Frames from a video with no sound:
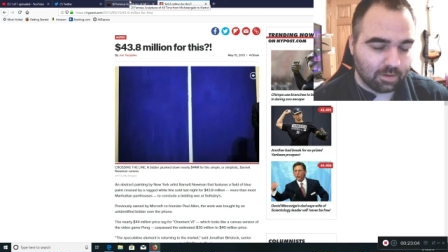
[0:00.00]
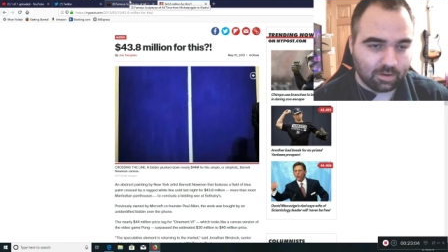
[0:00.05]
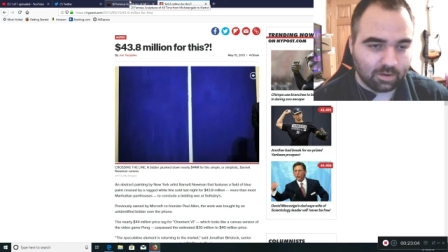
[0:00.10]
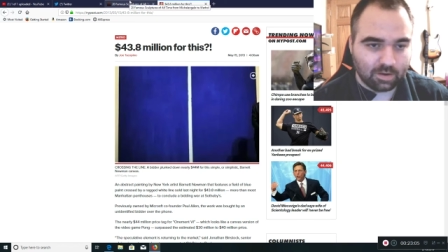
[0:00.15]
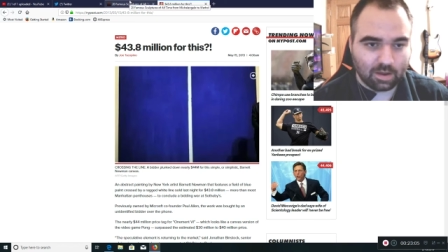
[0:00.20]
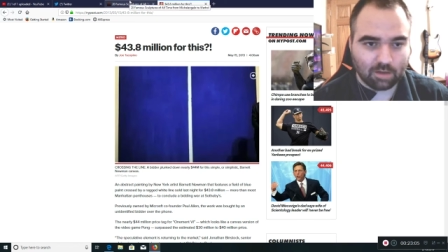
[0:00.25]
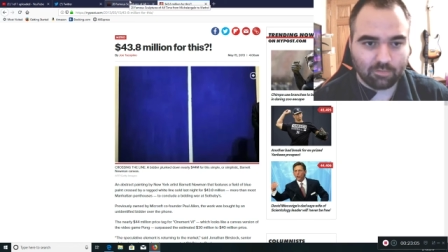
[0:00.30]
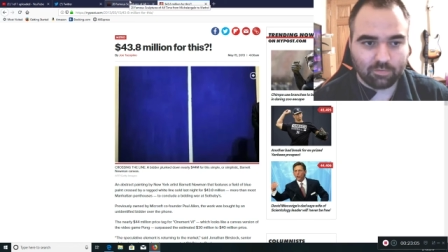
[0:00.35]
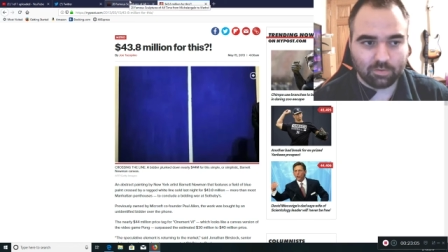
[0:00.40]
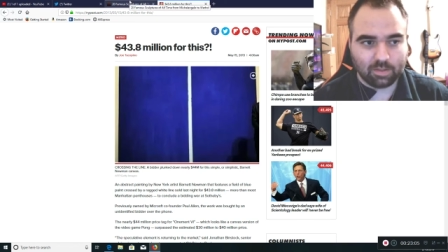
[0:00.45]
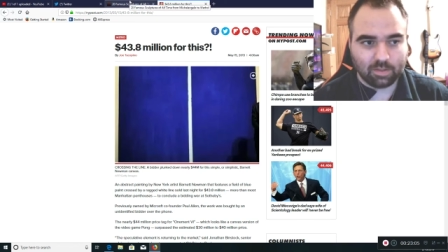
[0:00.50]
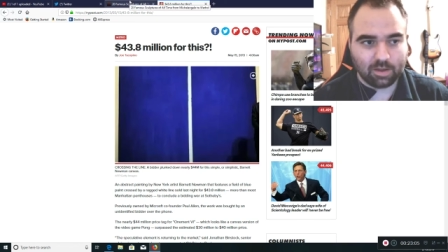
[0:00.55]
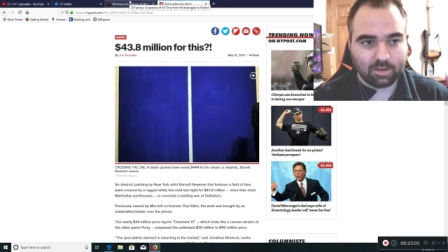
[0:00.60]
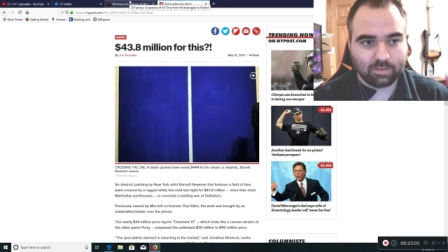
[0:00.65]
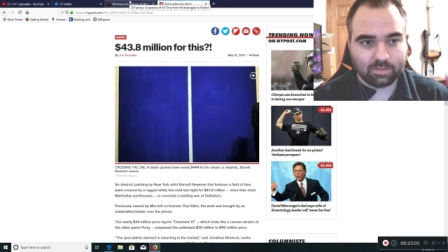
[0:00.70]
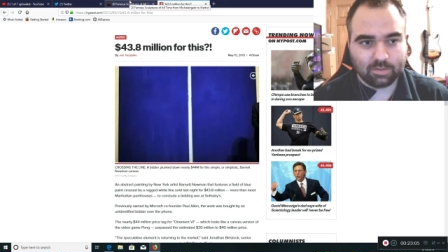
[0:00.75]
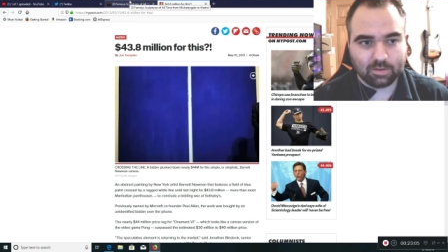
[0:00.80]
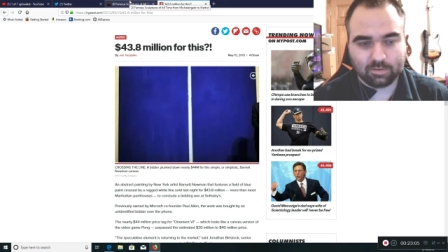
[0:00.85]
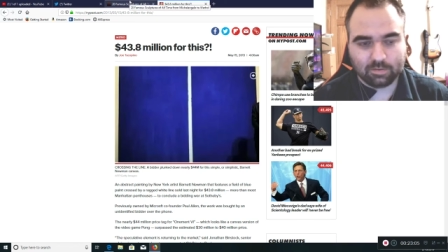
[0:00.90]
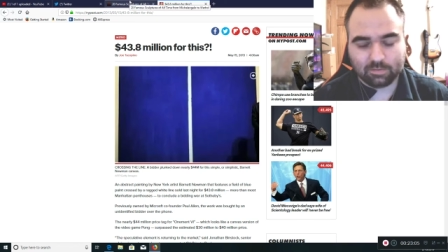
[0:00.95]
Now, if you like
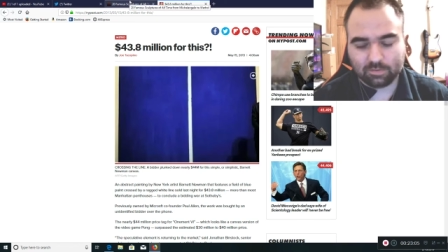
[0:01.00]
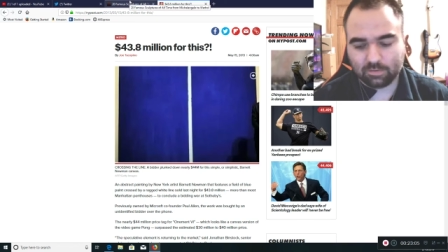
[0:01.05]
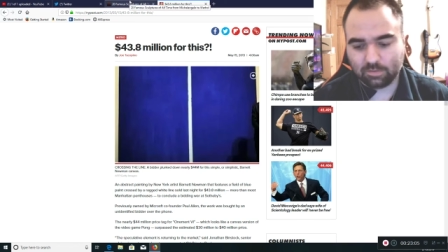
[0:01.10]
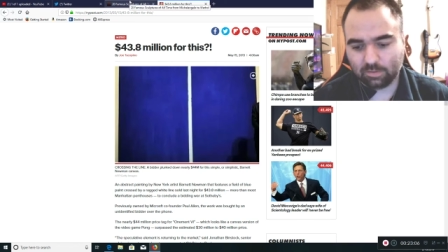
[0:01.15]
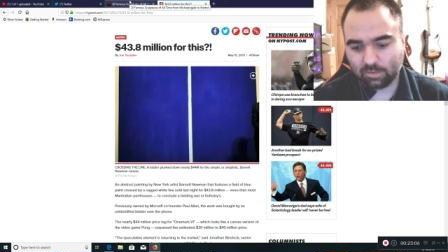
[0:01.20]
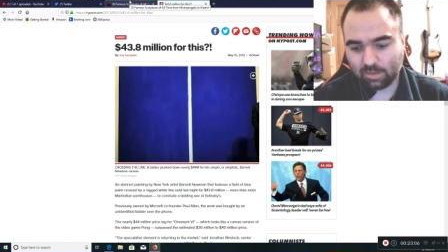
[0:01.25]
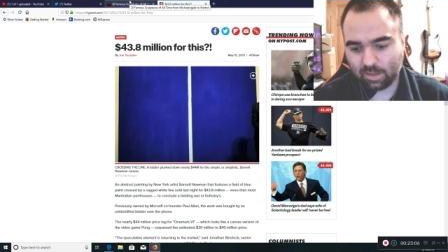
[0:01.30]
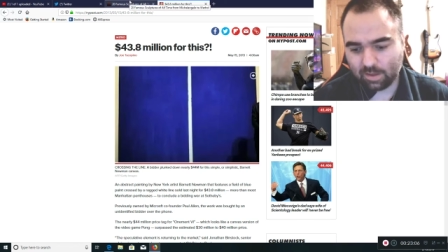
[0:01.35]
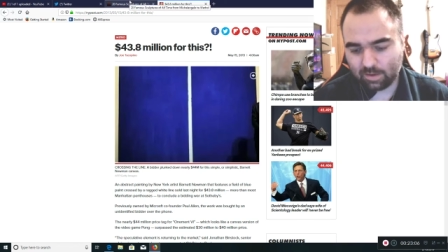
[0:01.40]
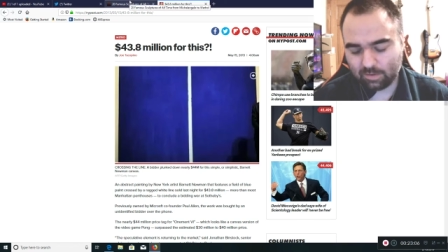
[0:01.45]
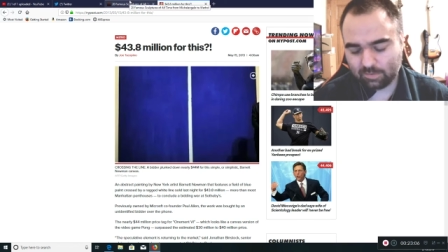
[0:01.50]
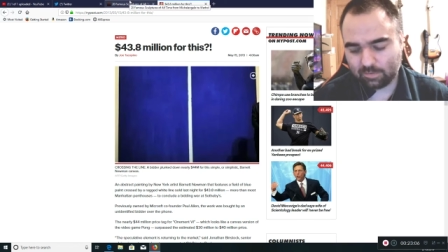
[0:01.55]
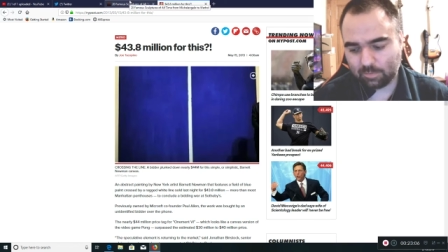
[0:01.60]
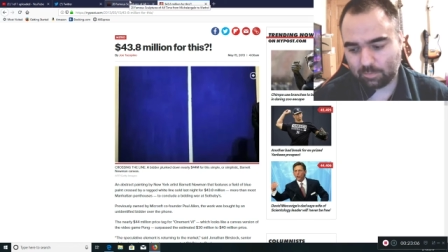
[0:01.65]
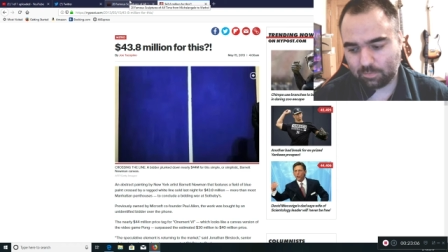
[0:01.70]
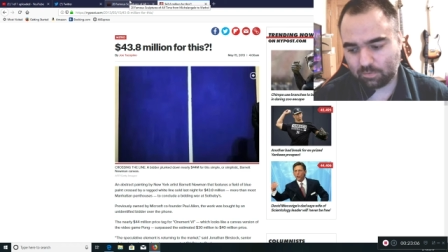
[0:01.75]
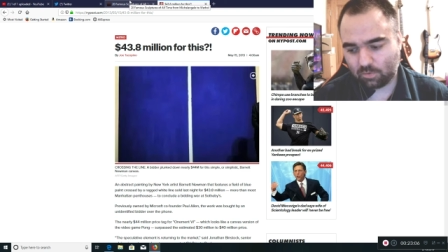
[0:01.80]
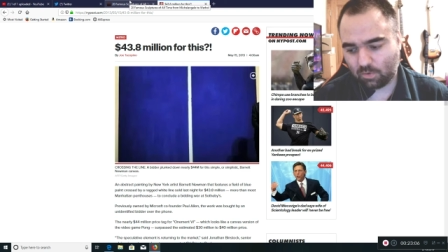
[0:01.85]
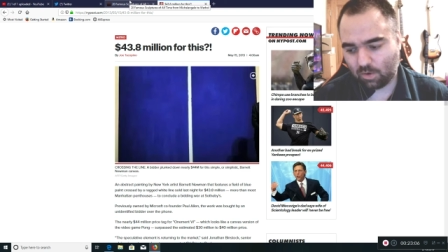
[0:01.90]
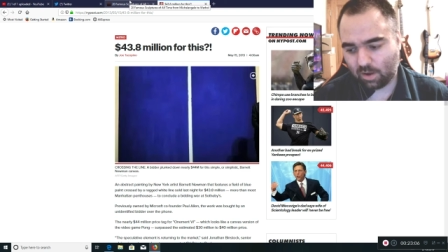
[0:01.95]
this, like,
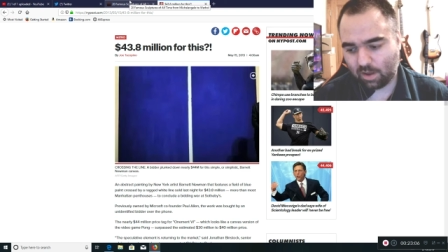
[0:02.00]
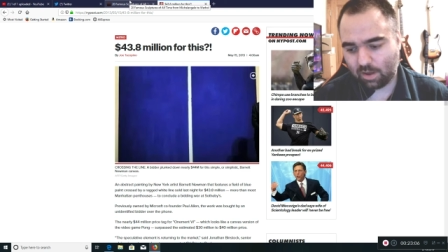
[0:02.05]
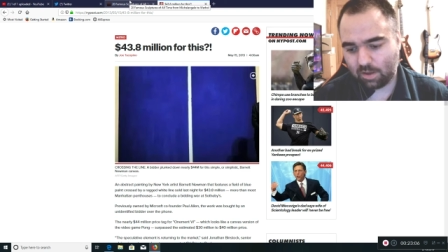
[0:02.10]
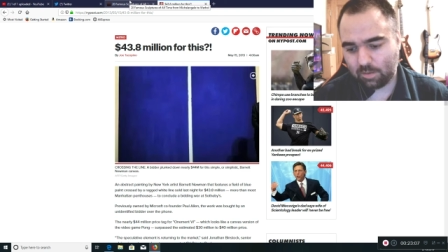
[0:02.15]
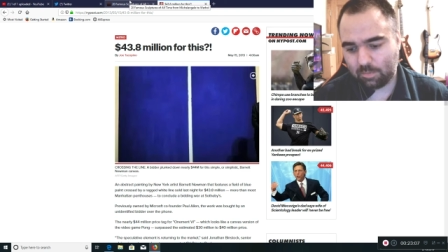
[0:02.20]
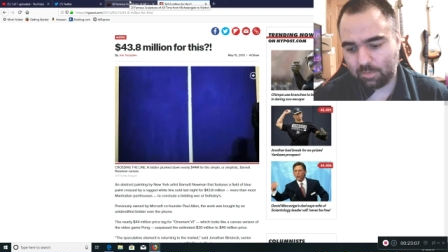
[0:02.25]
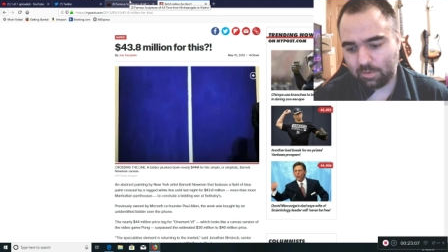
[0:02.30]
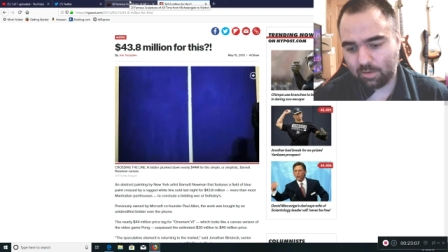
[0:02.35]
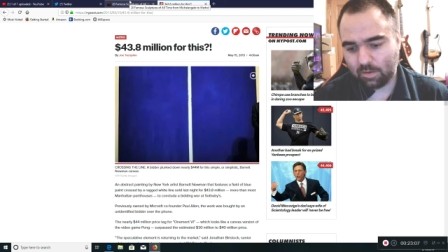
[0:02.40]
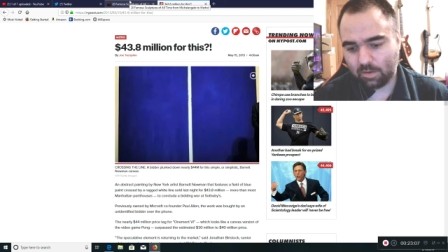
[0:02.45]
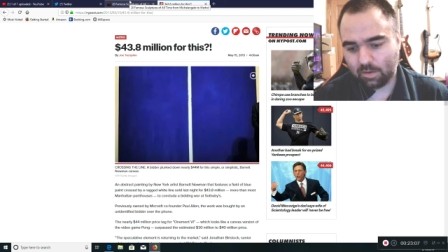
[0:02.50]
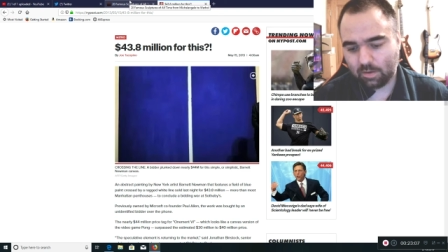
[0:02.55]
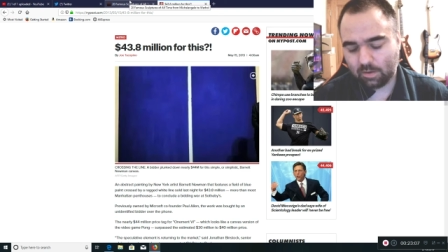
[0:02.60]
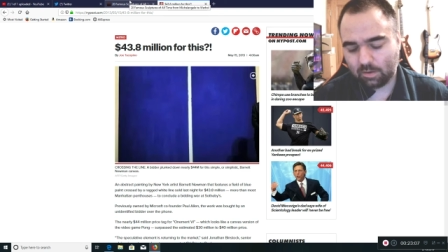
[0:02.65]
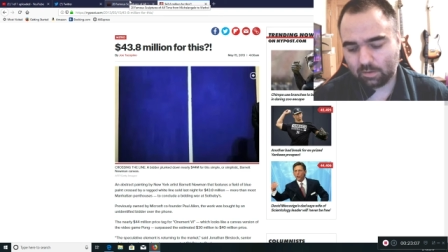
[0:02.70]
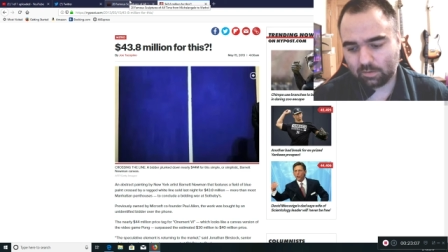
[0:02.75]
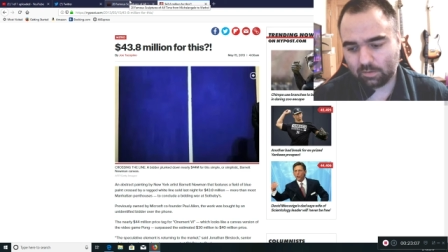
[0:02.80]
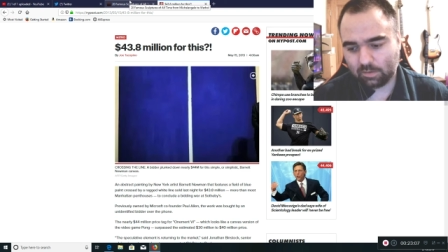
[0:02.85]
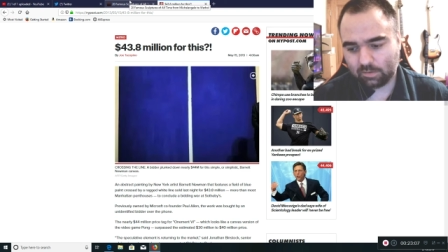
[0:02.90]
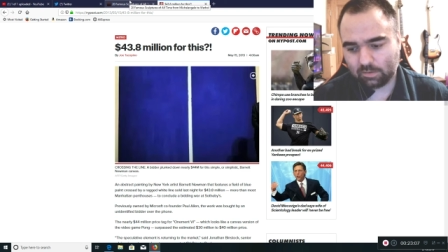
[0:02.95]
subscribe,
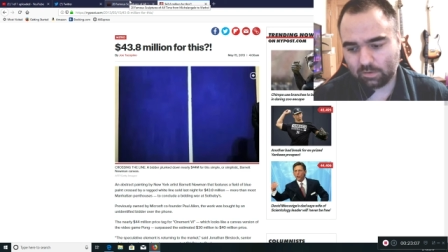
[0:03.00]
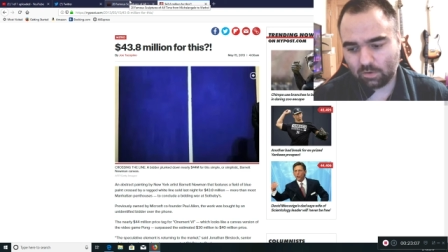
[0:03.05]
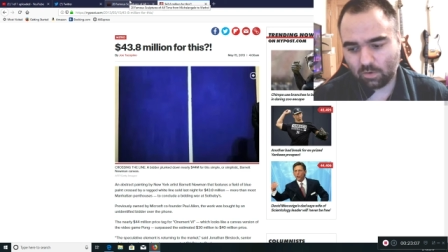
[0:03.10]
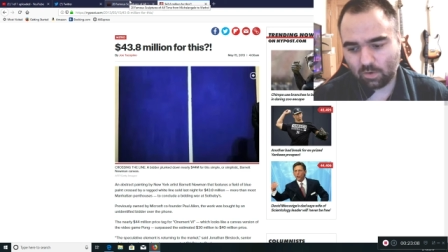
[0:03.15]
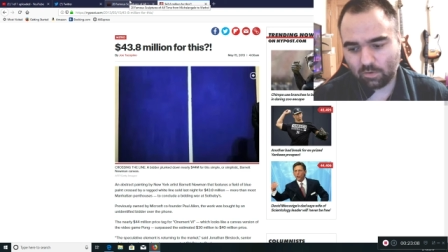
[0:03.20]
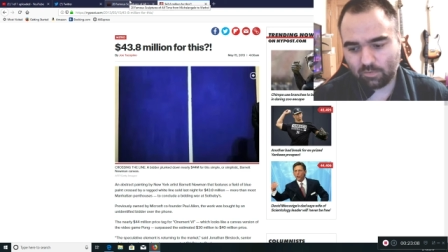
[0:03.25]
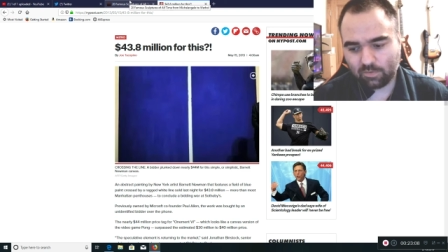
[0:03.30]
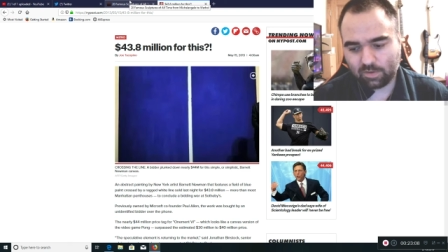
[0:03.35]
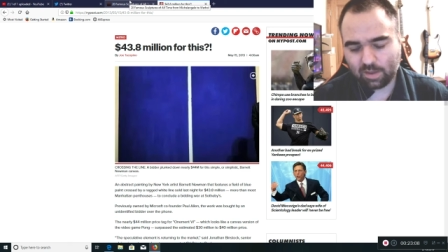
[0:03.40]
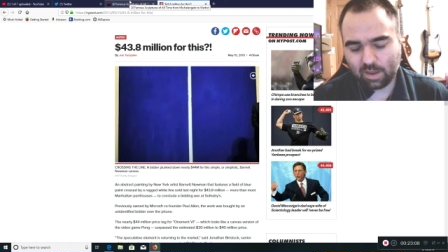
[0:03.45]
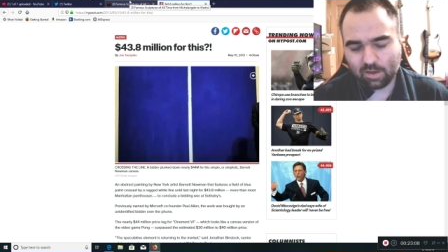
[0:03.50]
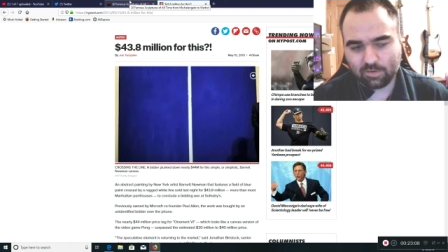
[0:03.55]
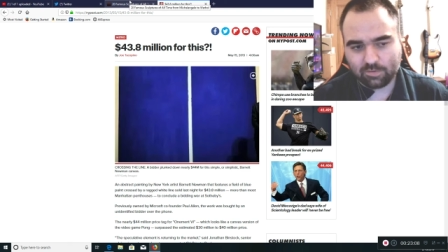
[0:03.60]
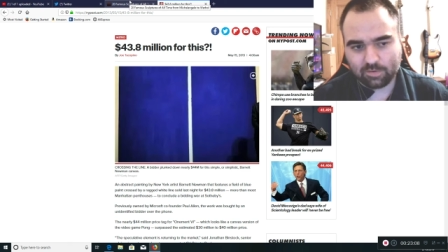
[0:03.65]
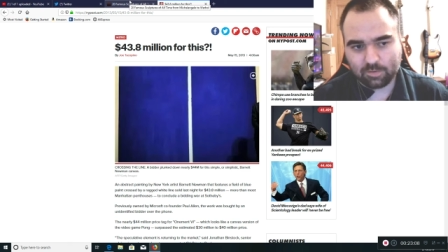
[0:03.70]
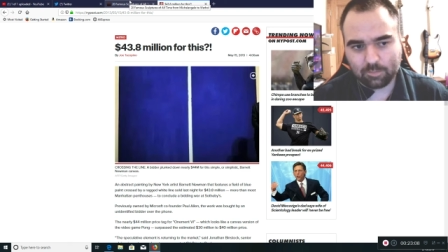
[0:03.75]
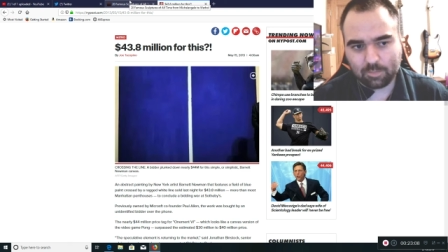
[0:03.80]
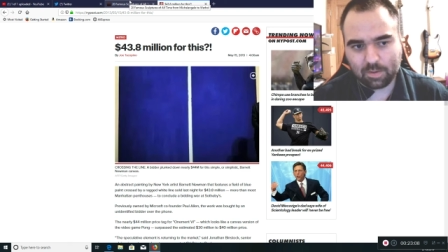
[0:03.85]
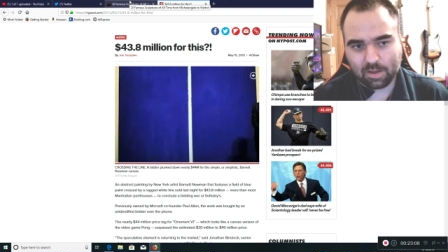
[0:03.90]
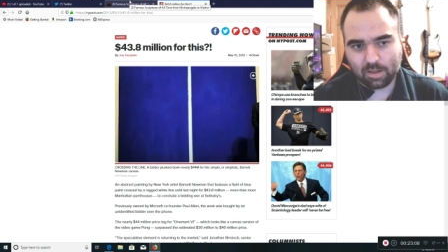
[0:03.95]
click the
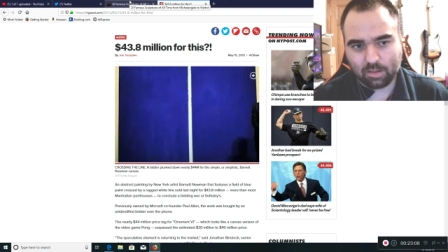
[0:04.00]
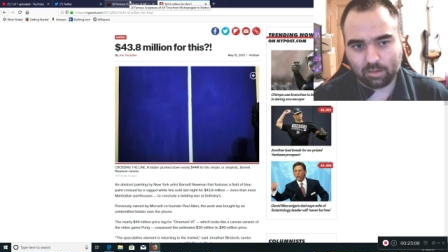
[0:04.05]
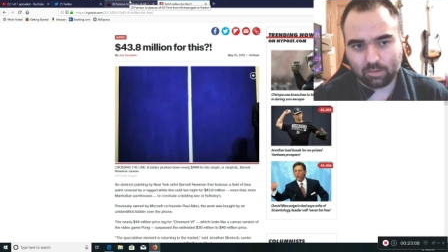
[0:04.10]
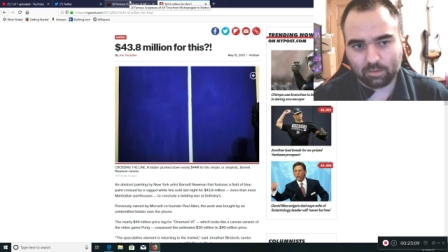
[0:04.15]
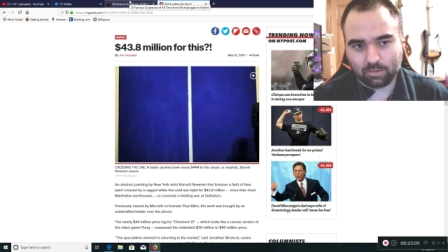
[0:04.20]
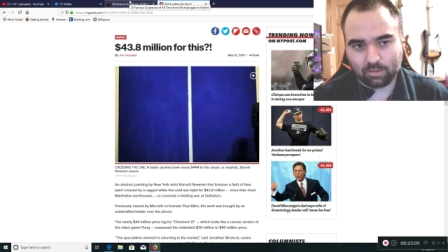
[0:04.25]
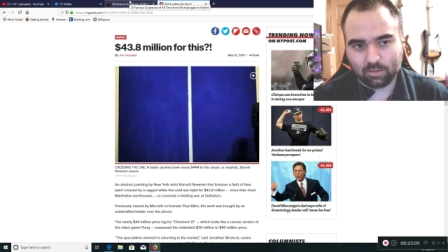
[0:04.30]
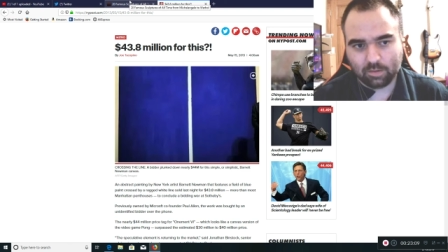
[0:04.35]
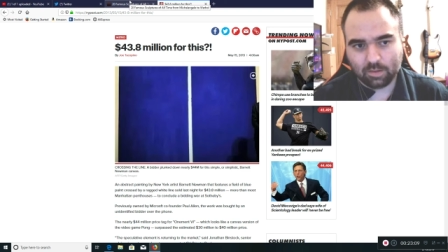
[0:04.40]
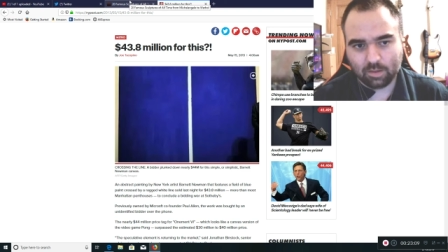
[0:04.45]
notification bell,